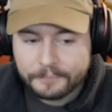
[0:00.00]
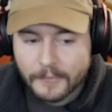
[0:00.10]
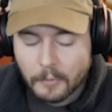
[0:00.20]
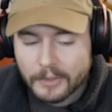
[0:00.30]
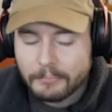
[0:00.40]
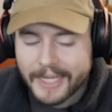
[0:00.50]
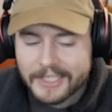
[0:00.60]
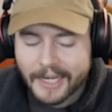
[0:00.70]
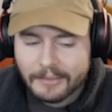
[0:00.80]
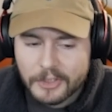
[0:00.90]
What makes
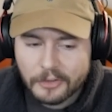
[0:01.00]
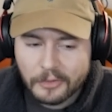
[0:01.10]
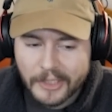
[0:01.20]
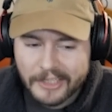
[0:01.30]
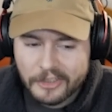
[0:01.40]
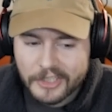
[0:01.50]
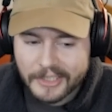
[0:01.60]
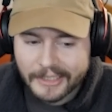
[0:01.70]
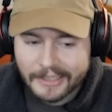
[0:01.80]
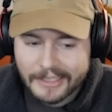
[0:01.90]
the item so
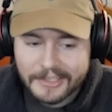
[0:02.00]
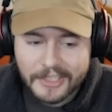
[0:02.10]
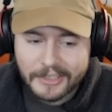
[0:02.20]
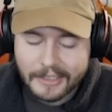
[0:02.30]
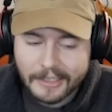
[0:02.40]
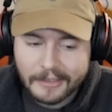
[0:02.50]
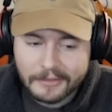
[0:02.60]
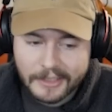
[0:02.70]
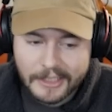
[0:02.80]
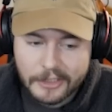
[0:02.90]
interesting is
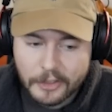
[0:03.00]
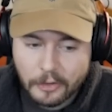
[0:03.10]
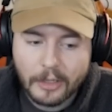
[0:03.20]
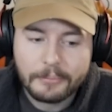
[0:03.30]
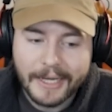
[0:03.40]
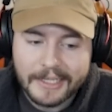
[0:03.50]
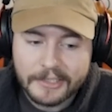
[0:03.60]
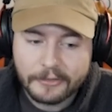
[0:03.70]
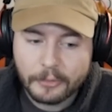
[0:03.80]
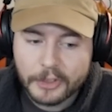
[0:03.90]
the Scorn
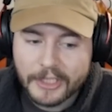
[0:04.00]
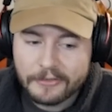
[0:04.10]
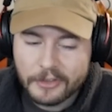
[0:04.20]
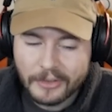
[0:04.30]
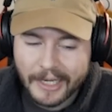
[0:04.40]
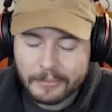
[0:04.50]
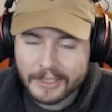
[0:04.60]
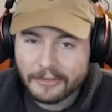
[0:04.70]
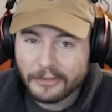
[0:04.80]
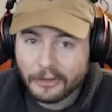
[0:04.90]
passive, which gives you, I
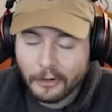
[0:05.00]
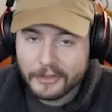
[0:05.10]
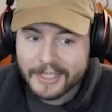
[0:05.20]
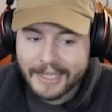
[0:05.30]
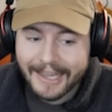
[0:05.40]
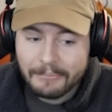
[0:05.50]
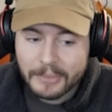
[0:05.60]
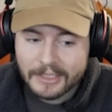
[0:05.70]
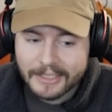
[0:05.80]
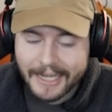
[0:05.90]
believe, 30
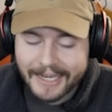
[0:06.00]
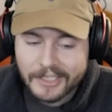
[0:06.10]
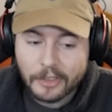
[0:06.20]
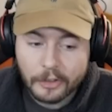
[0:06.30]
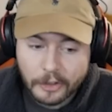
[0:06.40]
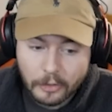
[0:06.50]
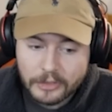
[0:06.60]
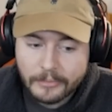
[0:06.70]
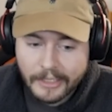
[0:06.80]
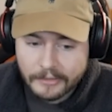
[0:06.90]
ability haste on your
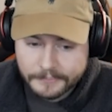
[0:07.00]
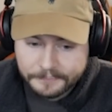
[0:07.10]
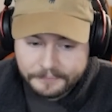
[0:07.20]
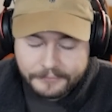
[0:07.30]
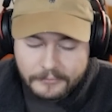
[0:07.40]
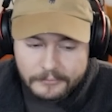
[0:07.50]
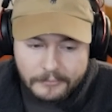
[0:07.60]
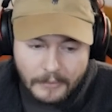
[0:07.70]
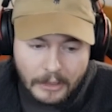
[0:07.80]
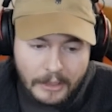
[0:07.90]
ultimate.
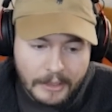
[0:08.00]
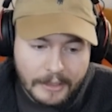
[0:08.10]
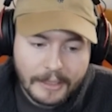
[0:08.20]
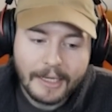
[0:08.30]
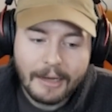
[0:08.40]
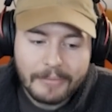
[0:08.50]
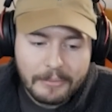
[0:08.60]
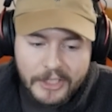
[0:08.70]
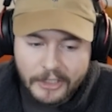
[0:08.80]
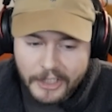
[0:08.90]

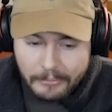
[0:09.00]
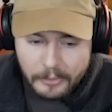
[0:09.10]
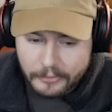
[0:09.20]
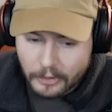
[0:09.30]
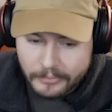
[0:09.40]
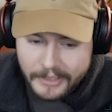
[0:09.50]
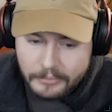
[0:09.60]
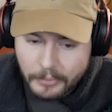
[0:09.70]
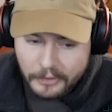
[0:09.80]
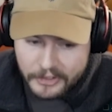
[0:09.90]
Damaging a champion with your
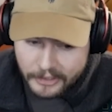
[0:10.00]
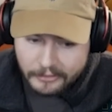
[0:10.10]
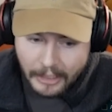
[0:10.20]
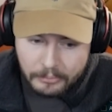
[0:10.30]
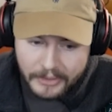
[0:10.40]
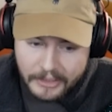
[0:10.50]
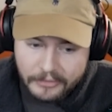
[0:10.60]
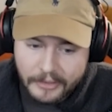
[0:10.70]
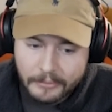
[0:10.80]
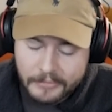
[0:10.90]
ultimate burns the ground
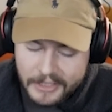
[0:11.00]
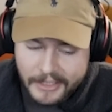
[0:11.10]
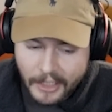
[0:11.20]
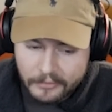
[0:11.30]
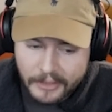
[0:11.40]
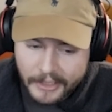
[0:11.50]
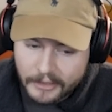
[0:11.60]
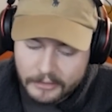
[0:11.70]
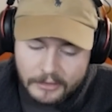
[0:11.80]
beneath them is kind of like,